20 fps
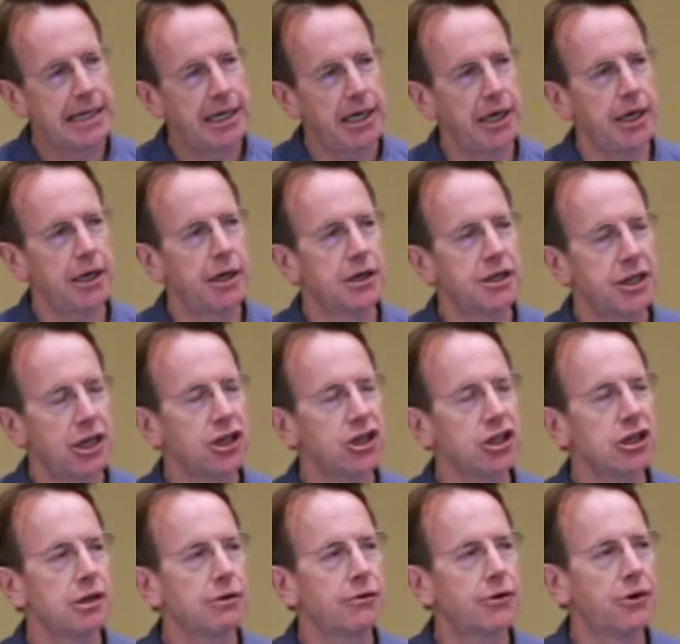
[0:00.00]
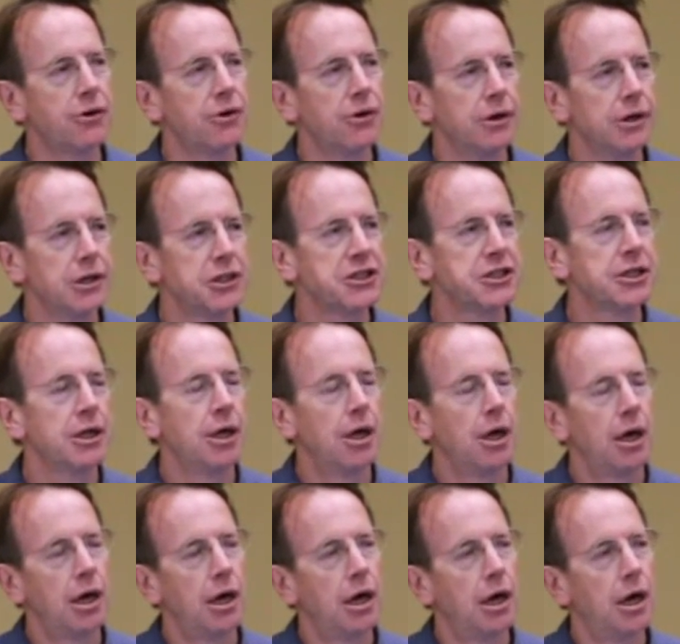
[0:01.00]
In addition, of course,
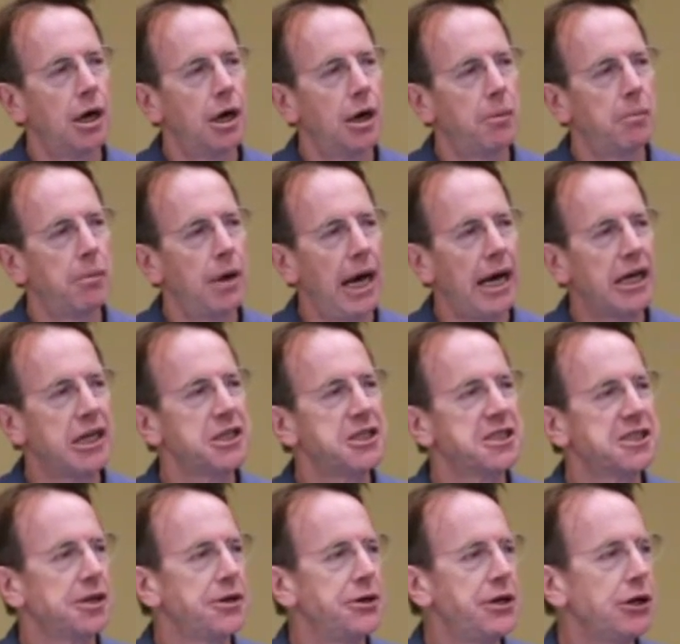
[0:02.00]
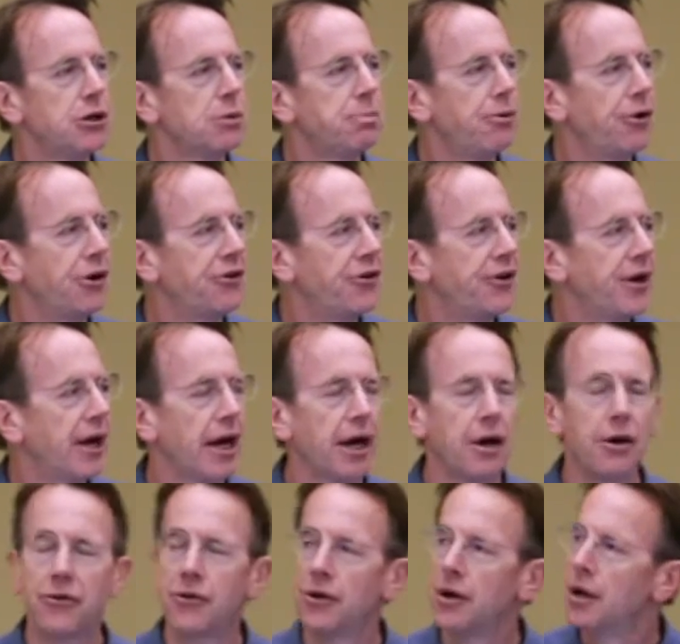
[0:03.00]
as Neil pointed
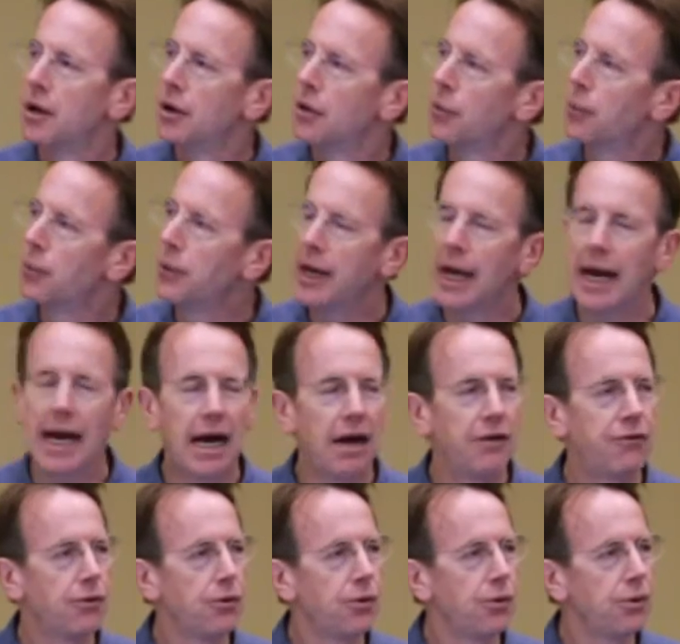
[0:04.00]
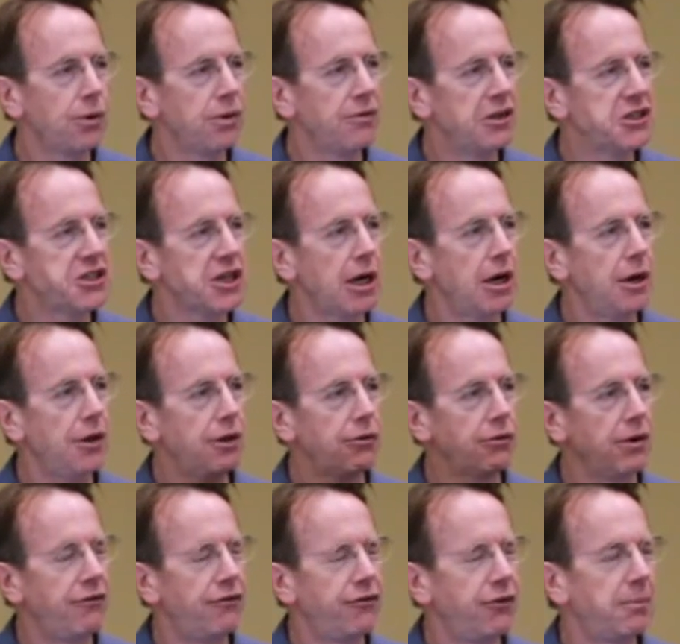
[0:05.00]
out, we have all of this other
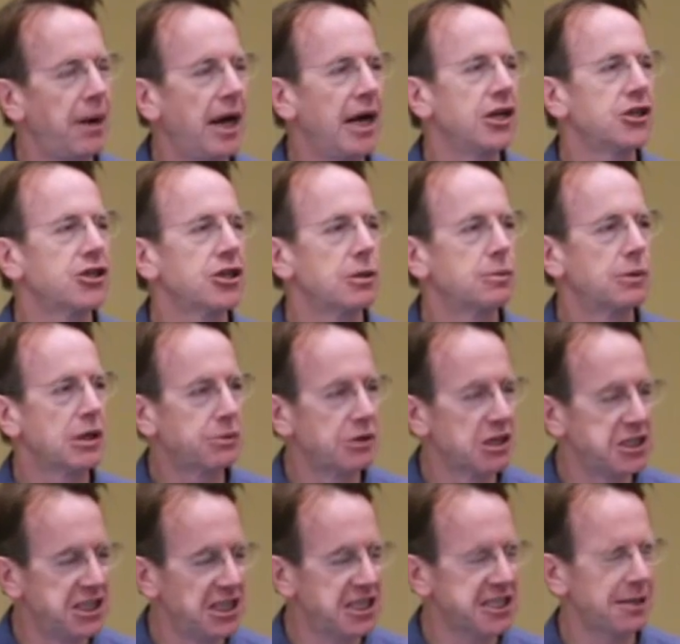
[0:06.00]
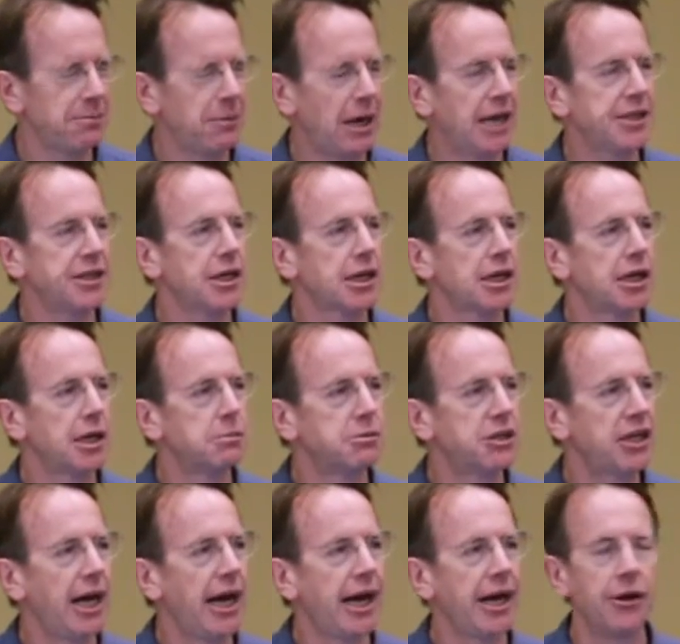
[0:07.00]
information which was systematically
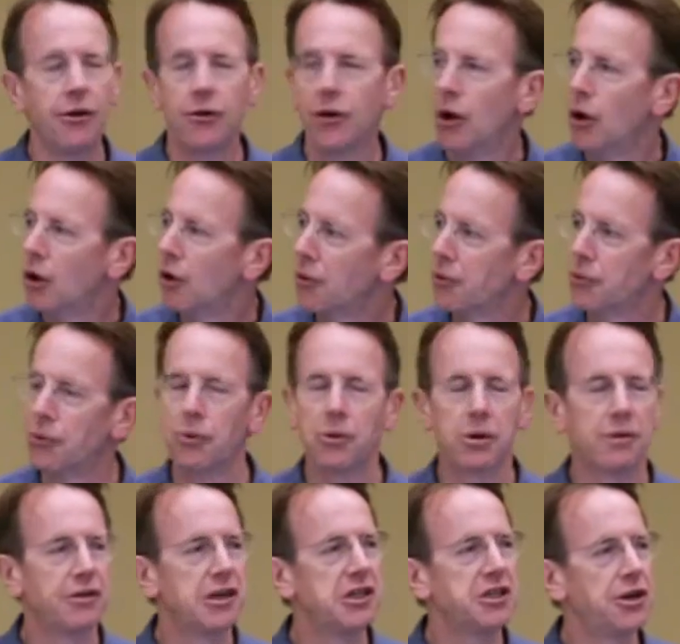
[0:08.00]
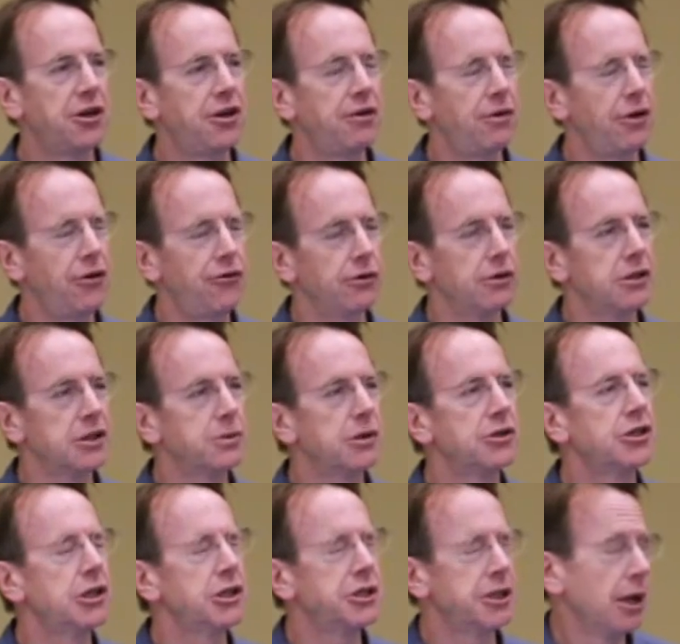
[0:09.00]
obtained on all of these individuals,
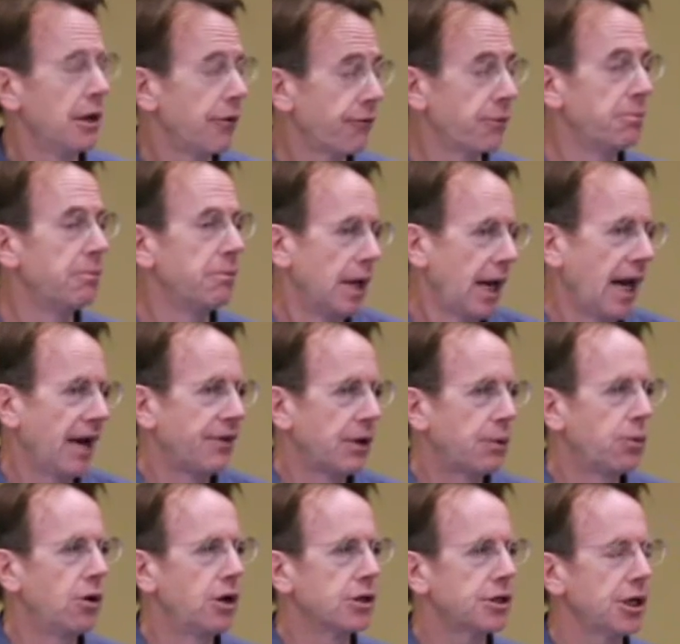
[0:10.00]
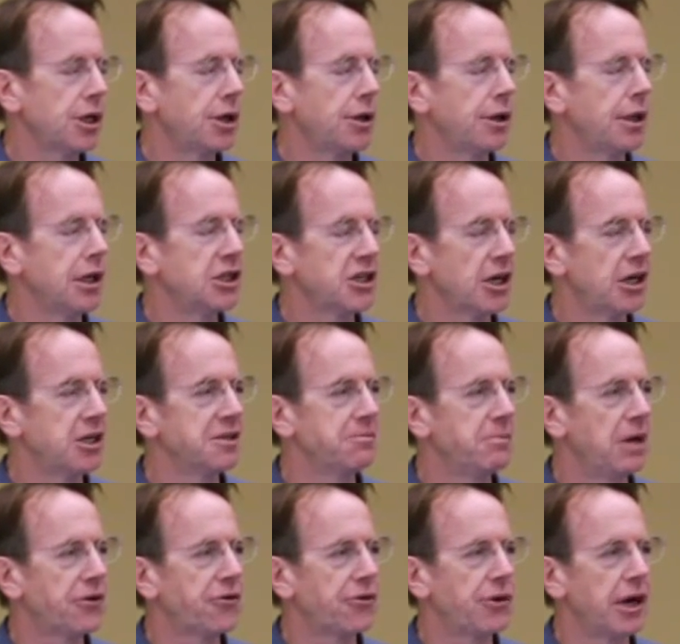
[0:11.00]
which is, from having worked in these kinds of
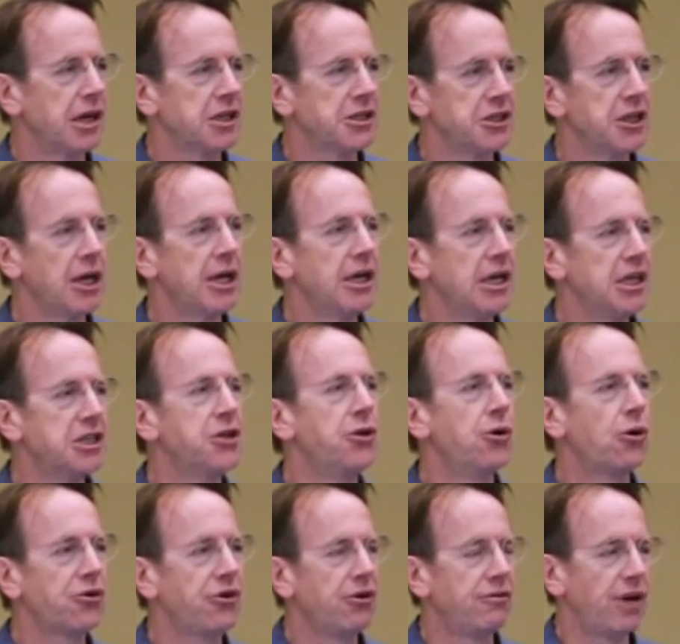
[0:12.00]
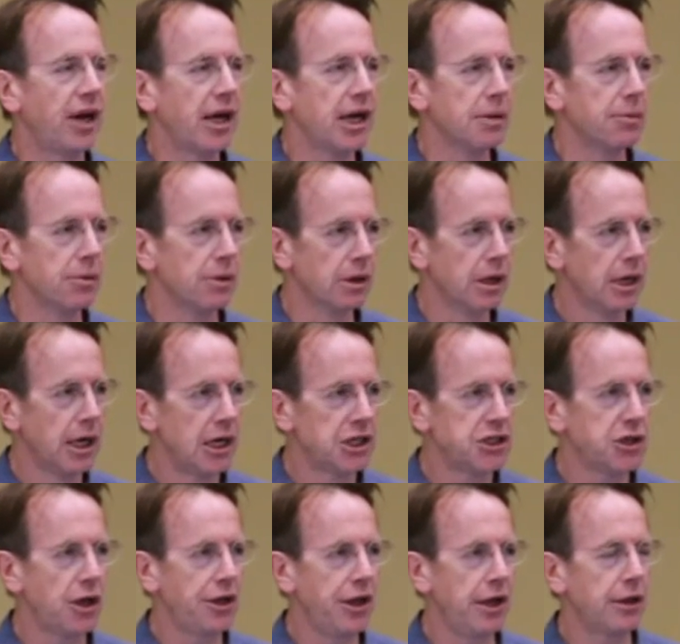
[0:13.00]
meta-analysis, is not available.
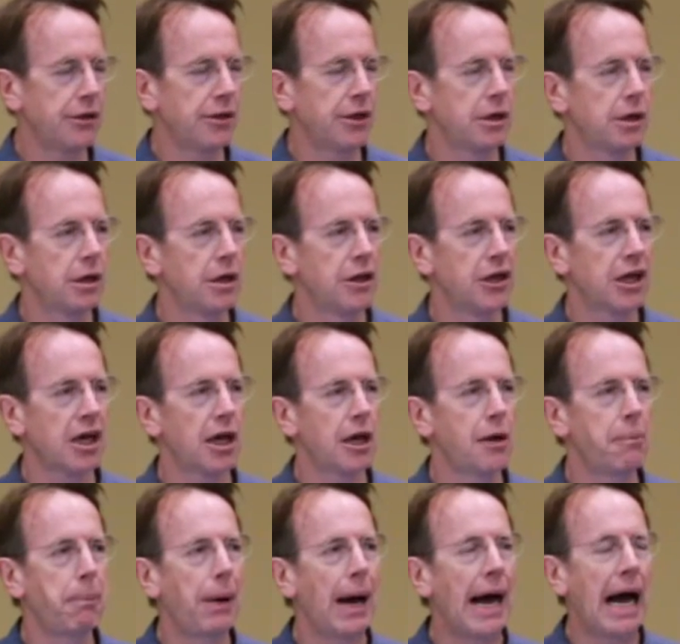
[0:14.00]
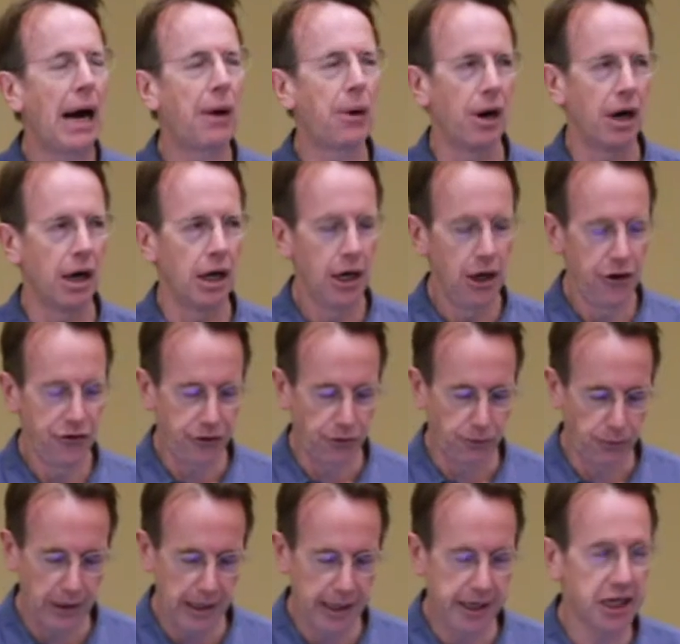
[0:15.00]
So I think the kind of power to
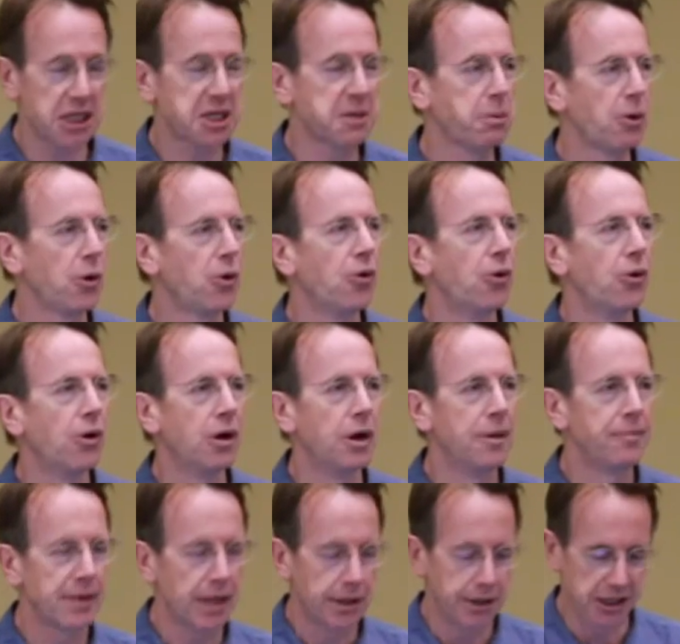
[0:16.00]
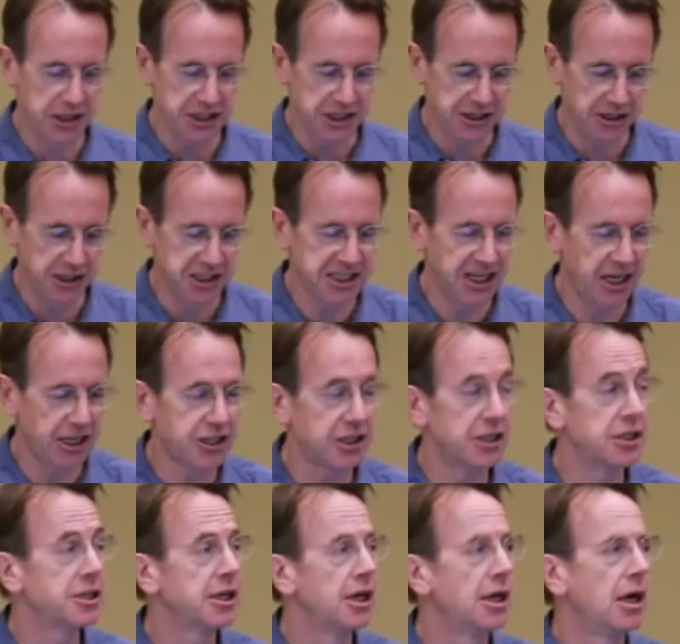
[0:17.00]
really explore these
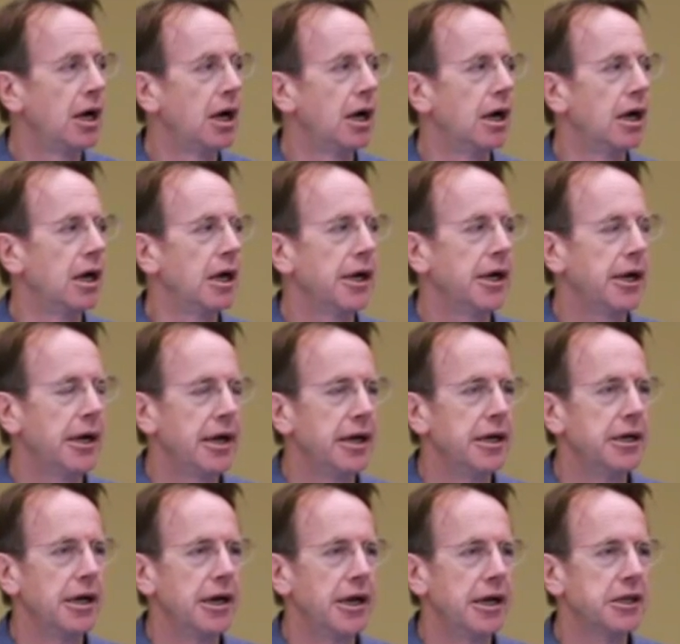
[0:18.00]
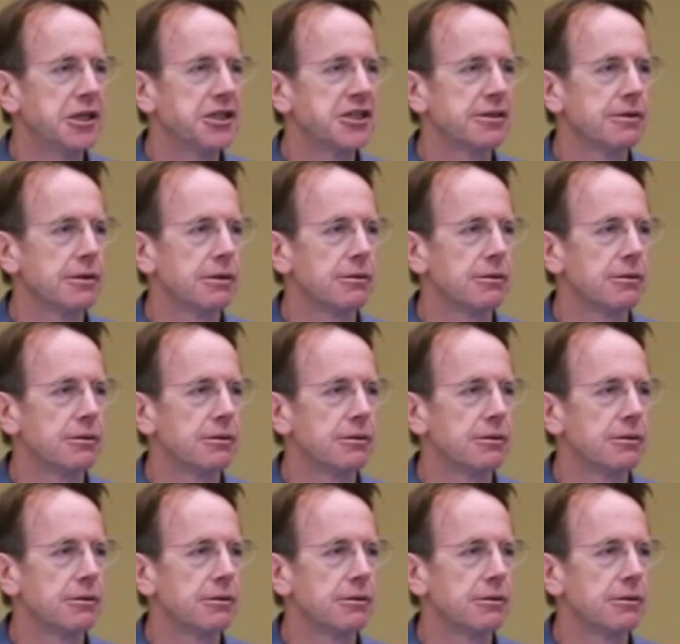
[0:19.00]
associations is